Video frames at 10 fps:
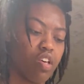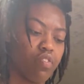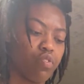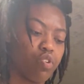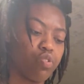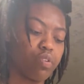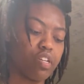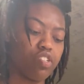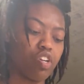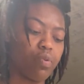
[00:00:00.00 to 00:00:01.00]
Of course, we're
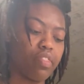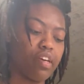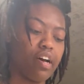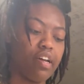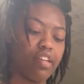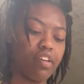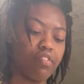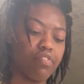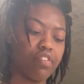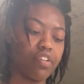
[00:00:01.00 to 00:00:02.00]
gonna start with the onion
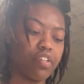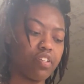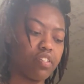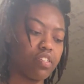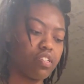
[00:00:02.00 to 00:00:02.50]
first.